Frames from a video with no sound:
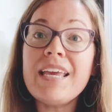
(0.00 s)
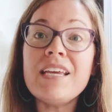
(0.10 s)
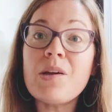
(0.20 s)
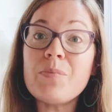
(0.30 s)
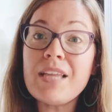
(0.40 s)

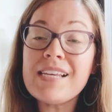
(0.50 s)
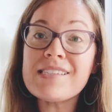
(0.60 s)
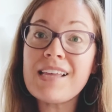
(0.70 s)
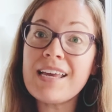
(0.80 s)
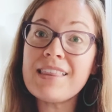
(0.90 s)
in a place
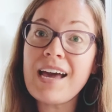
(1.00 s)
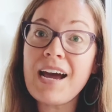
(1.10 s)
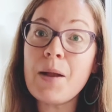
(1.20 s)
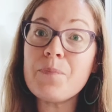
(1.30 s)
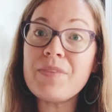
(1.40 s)
like
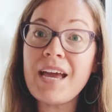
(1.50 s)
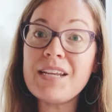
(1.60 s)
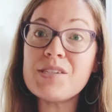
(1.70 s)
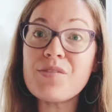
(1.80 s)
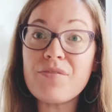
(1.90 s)
that
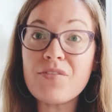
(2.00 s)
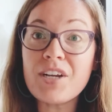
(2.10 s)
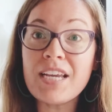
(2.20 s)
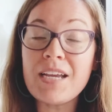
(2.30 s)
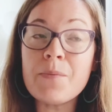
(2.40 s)
is
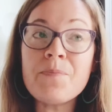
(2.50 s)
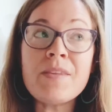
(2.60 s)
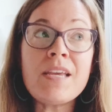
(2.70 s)
free.